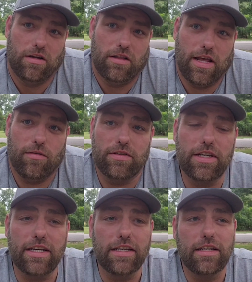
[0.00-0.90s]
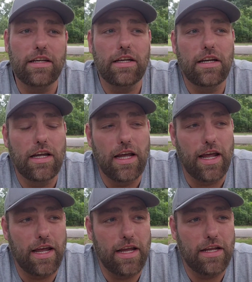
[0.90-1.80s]
and that was it.
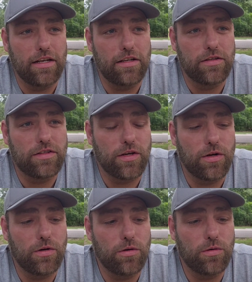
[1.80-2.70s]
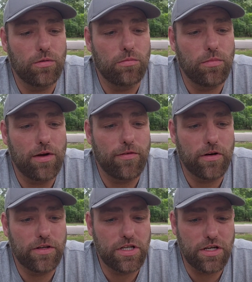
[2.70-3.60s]
And so my
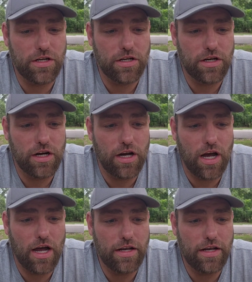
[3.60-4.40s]
first year, I